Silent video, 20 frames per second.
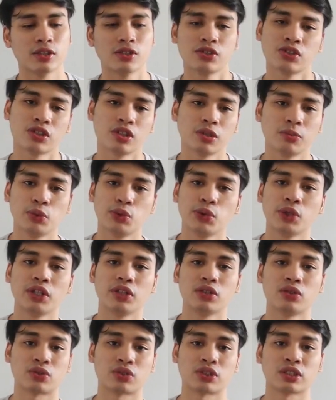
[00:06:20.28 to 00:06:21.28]

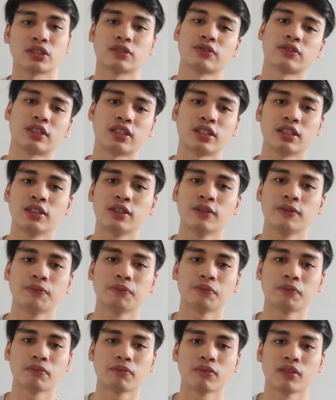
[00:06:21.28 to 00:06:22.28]
stimulate yourself again,
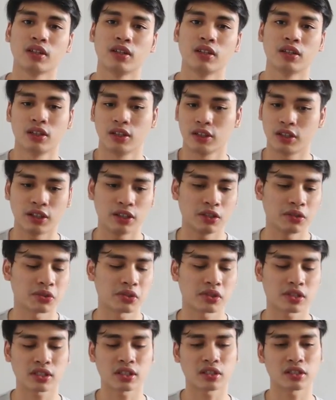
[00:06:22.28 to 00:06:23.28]
gain your
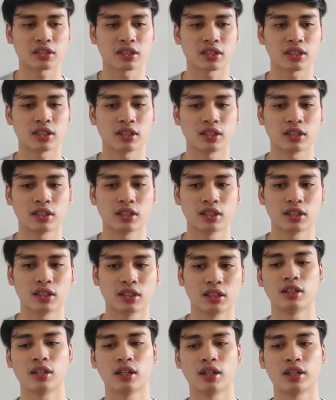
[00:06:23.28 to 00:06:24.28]
strengths again,
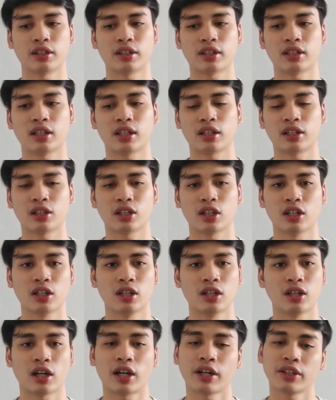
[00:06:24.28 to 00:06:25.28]
and then like
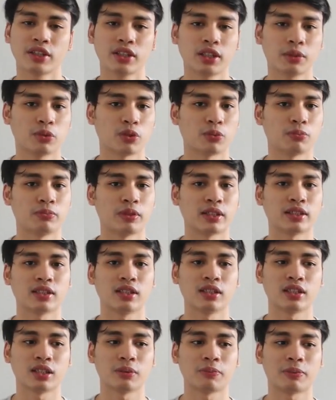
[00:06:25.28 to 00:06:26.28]
heighten up your
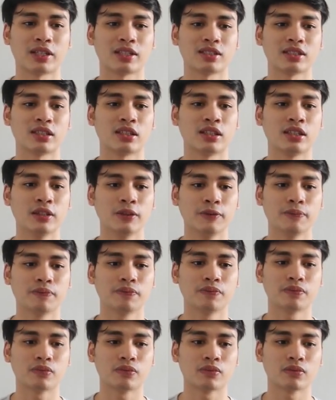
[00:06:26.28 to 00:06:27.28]
mental capacity.
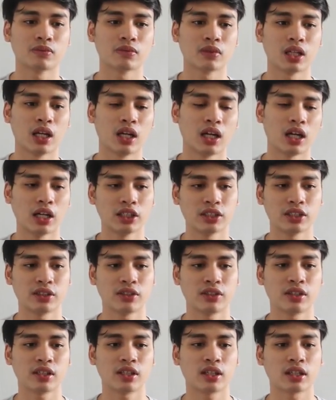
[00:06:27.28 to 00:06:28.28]
As in
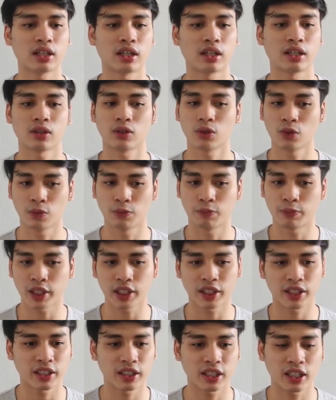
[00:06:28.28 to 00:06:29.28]
thinking like, oh,
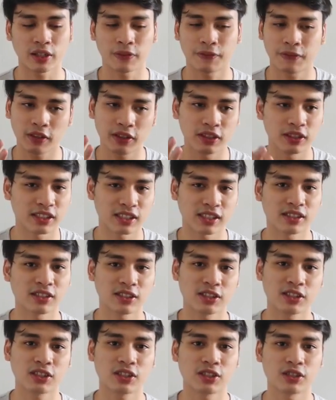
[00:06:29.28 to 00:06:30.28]
back then I feel the
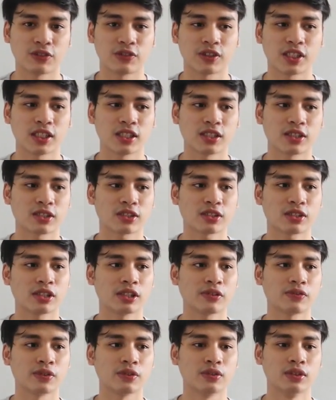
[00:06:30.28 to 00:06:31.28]
sensations of getting
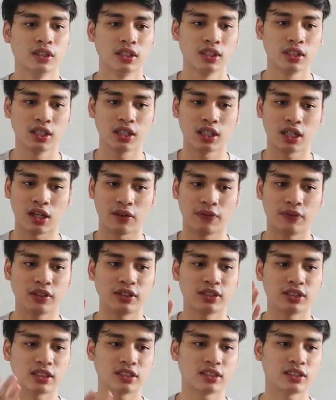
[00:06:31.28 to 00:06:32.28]
successful, I feel the
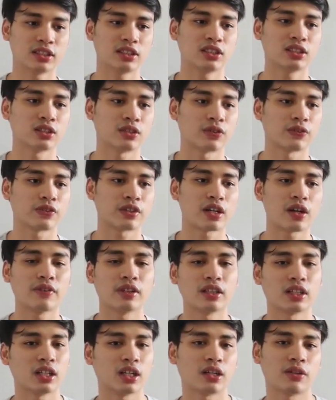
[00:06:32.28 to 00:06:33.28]
sensations of
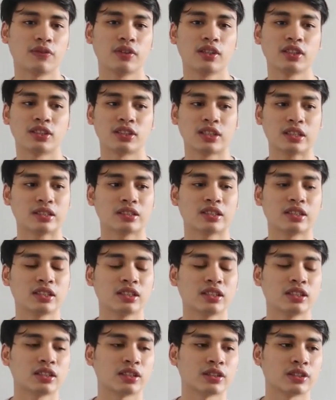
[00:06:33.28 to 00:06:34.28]
traveling, I feel the
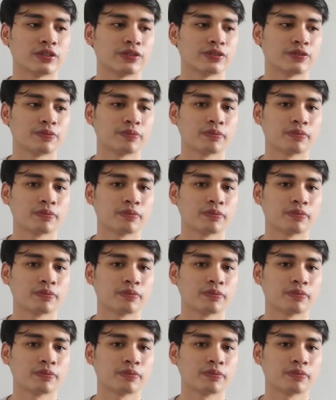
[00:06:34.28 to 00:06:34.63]
sensation of